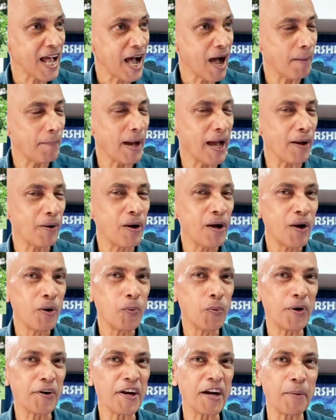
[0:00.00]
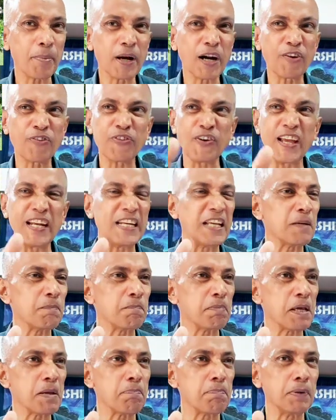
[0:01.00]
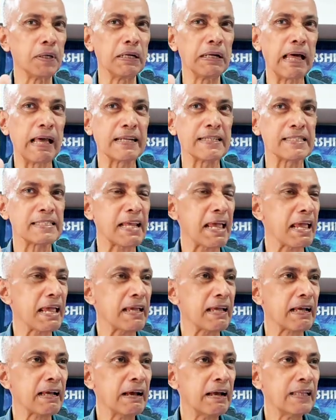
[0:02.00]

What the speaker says: Am I worried about offending people and saying